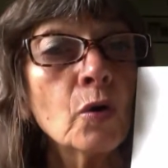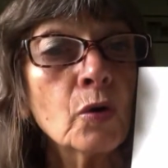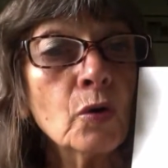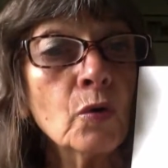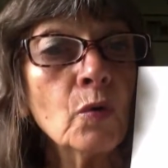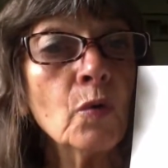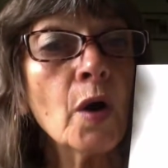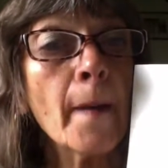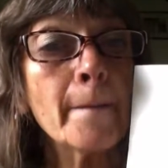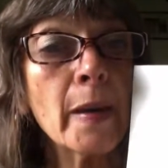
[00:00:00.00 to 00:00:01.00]

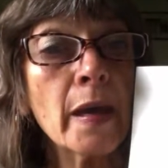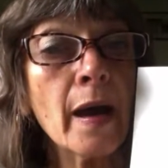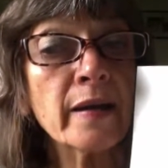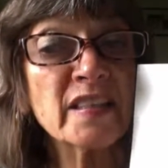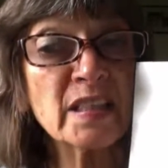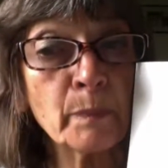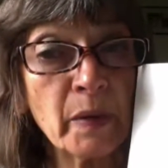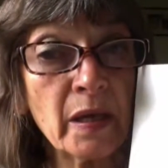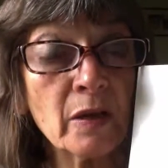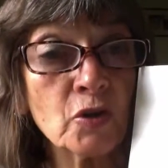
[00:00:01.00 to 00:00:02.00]
Who may I
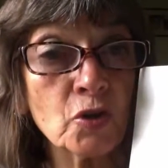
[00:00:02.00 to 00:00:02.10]
speak